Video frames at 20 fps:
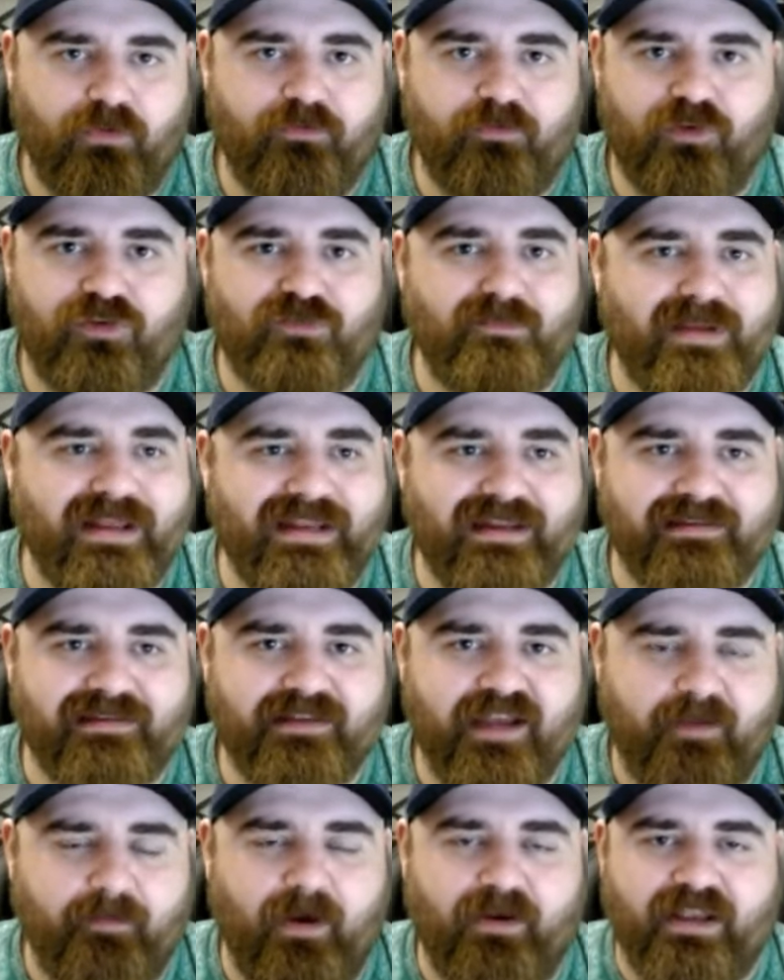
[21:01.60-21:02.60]
first media
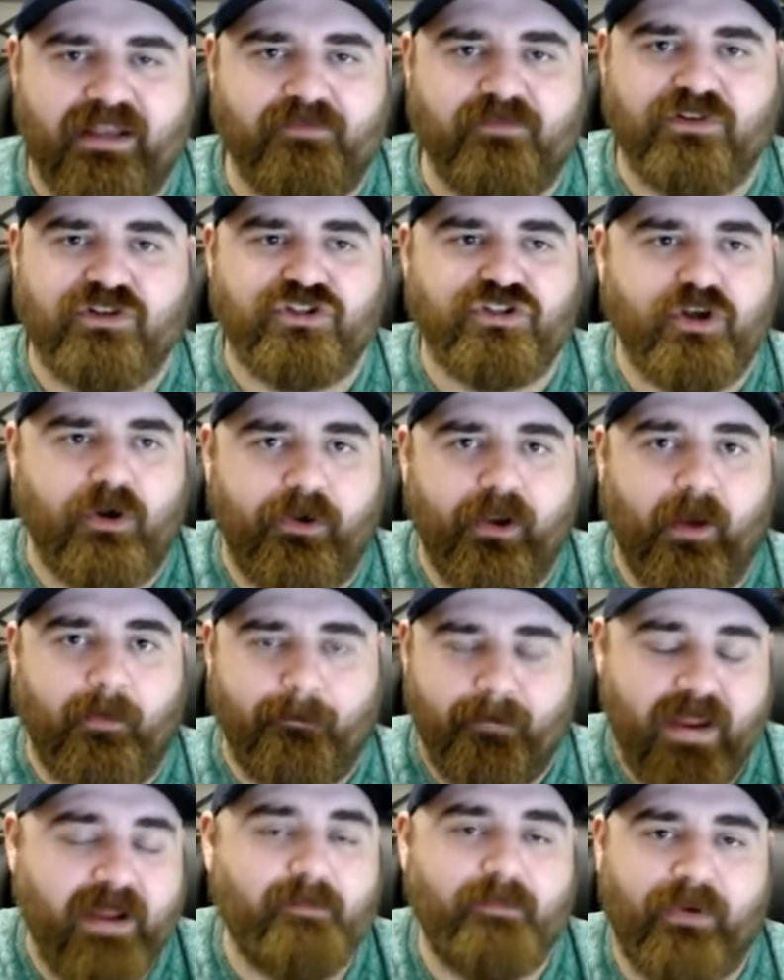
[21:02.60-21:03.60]
timeout even showed up.
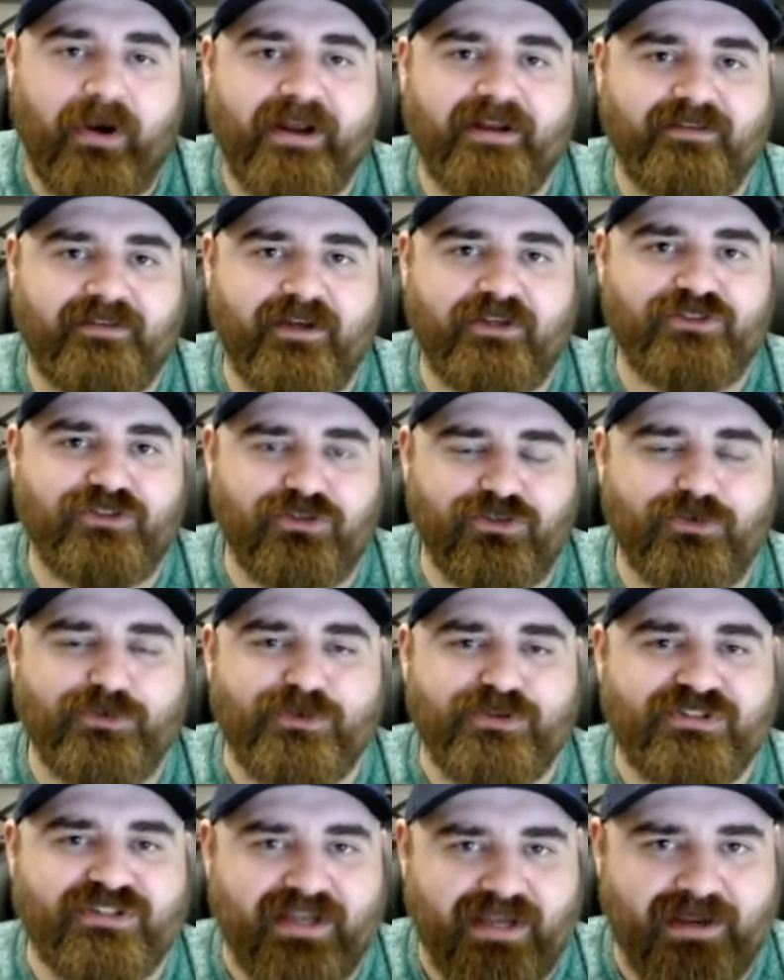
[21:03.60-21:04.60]
Make Brian Dutcher do the
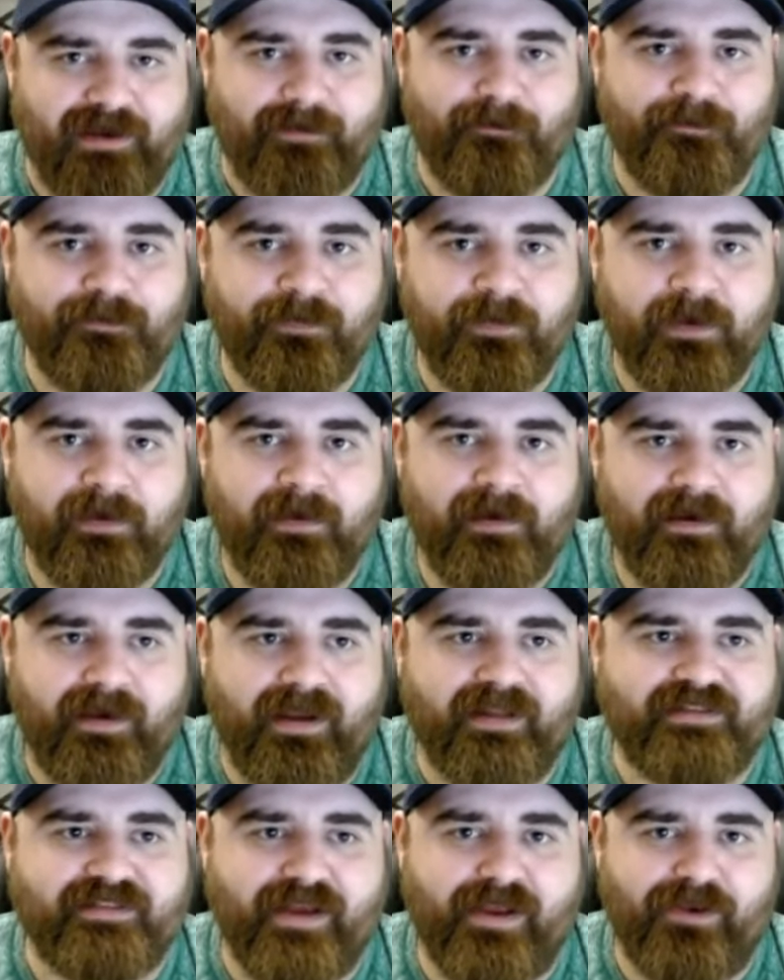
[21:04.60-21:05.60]
same
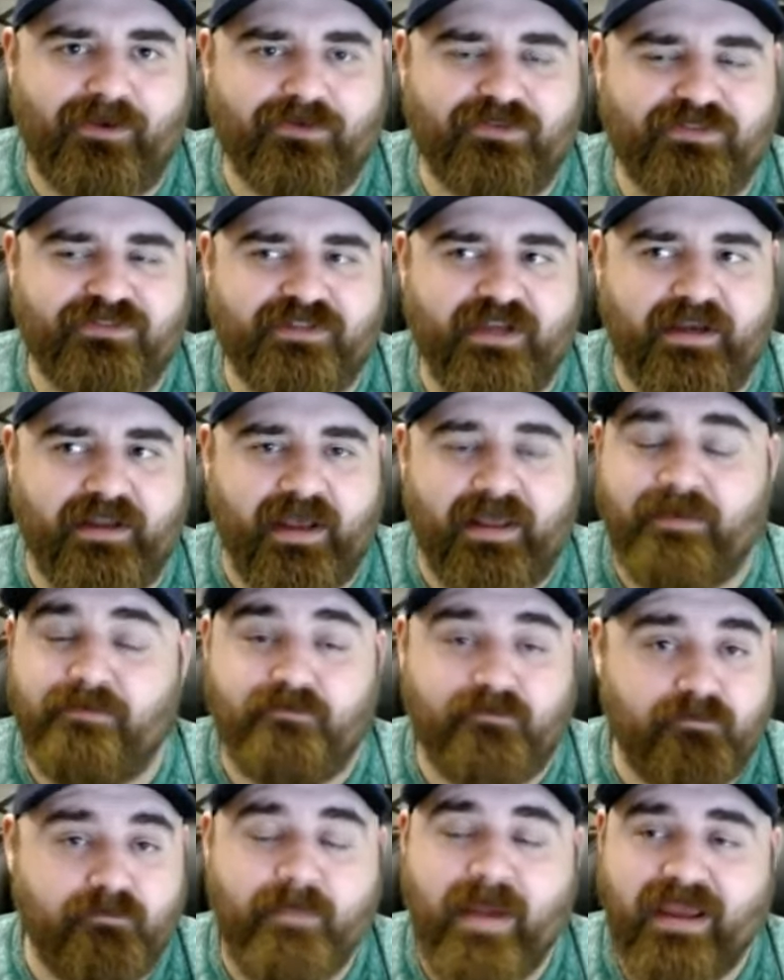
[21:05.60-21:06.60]
at San Diego State and
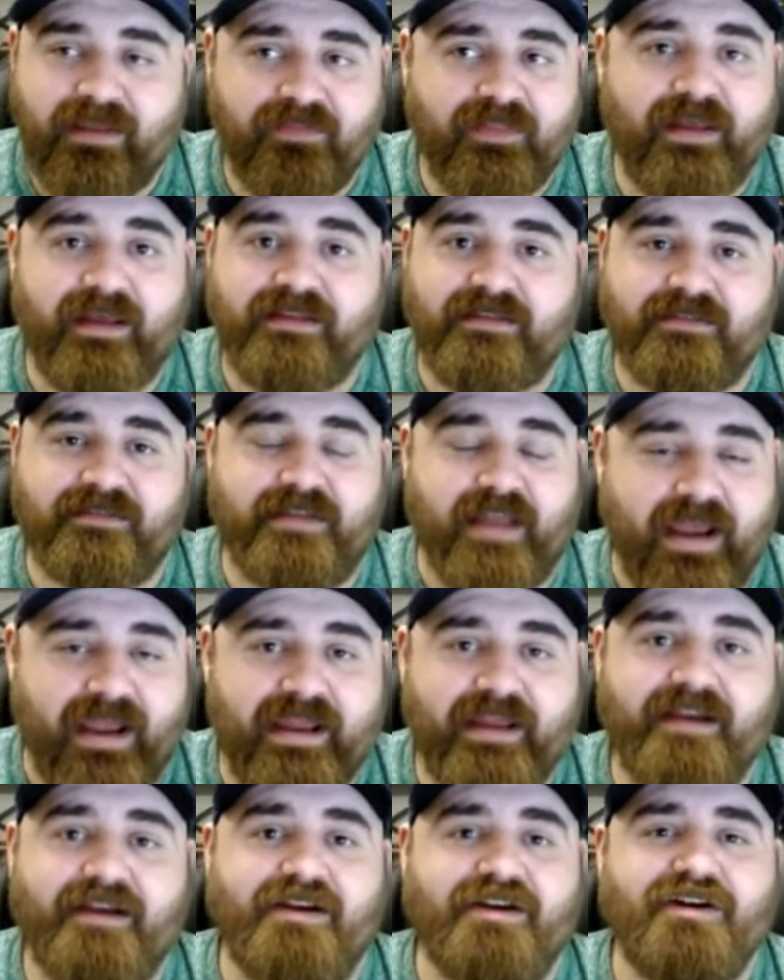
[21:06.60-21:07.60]
make that
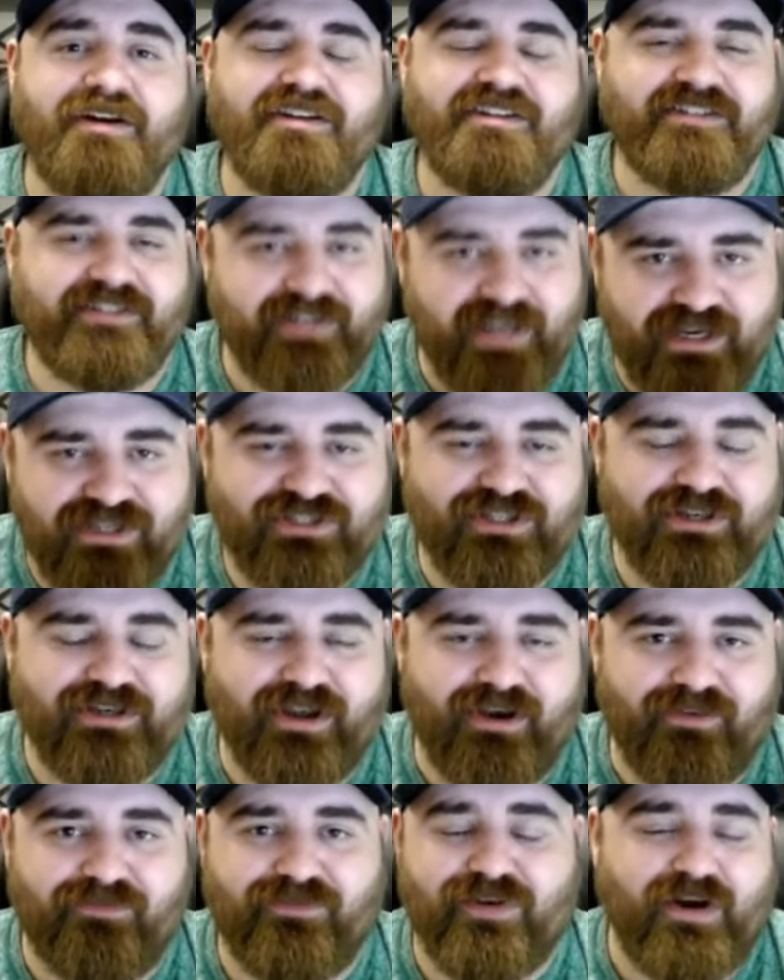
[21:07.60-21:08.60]
dang section
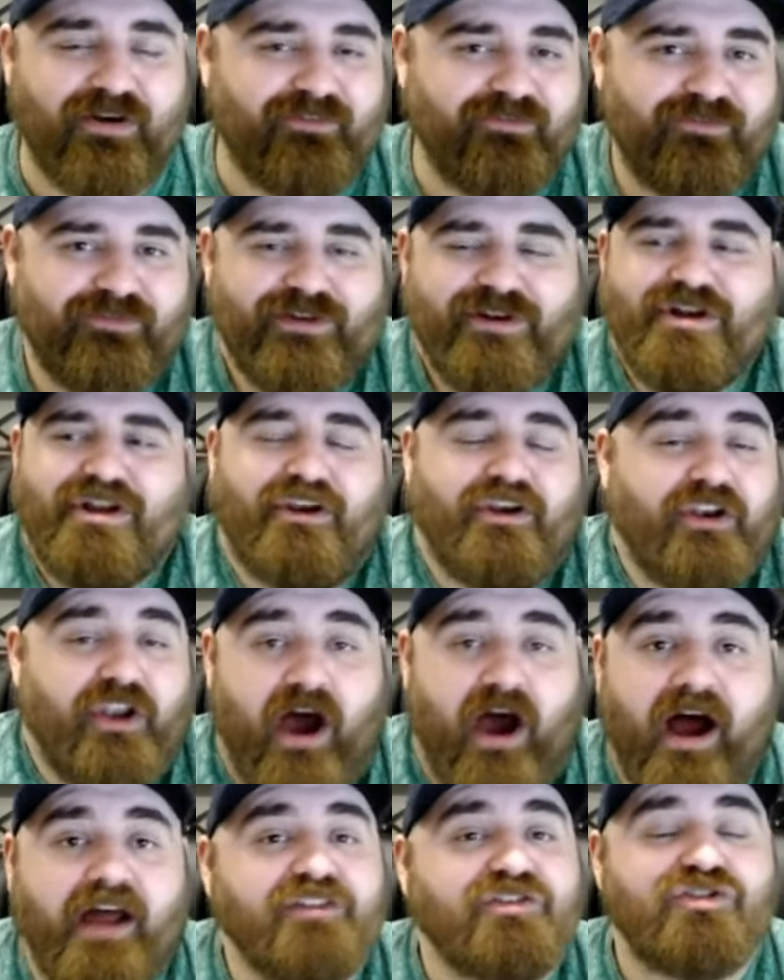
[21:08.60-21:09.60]
of, of
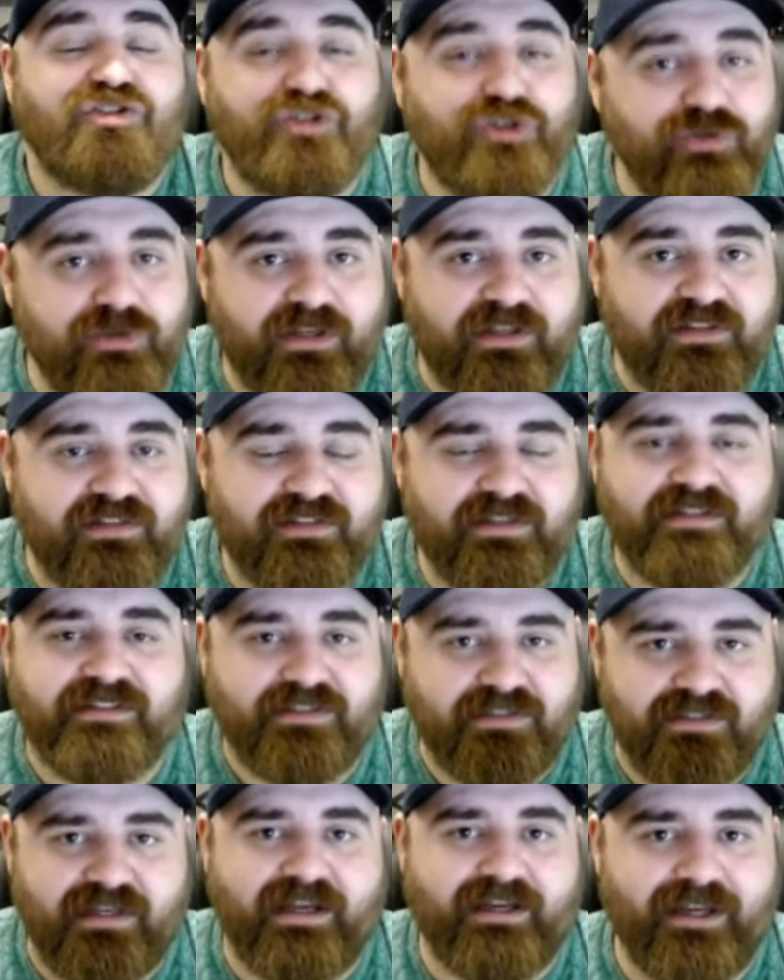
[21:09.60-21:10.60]
non students
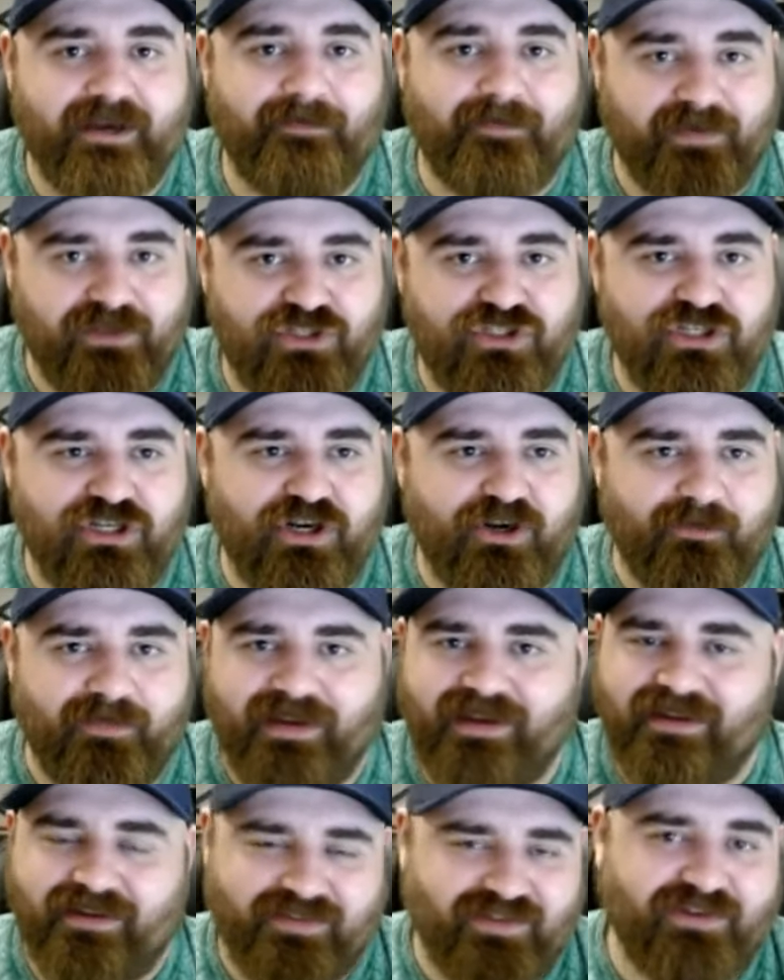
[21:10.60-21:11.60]
stand up and cheer
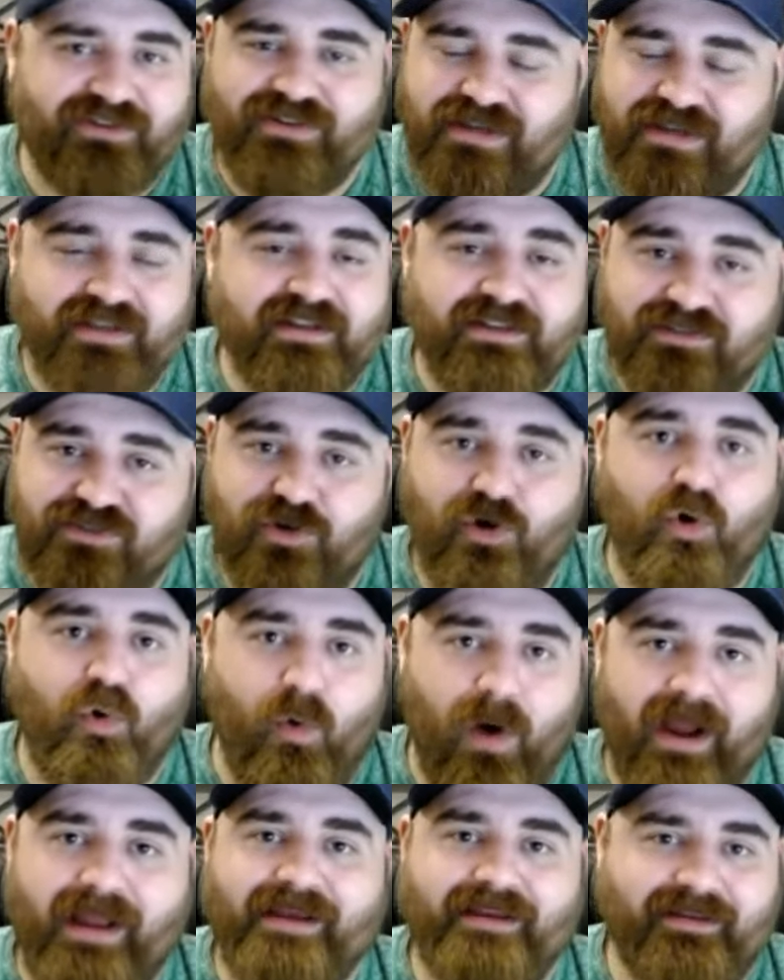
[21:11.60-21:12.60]
because there it is
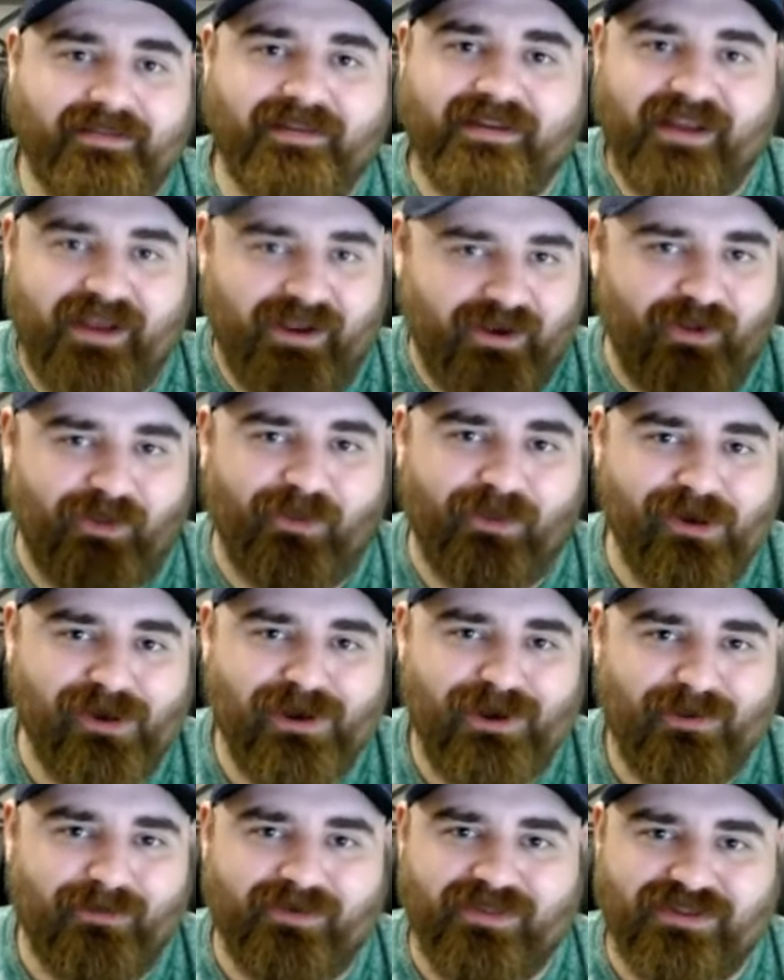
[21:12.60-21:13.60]
quiet in the kennel
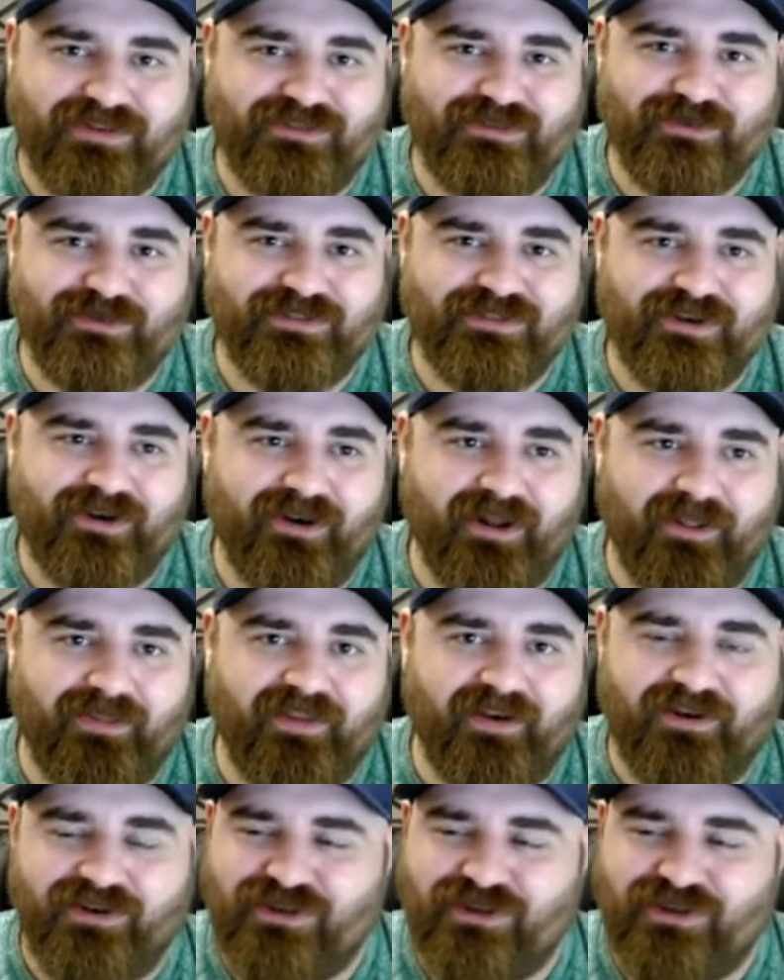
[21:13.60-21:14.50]
when the students are not there.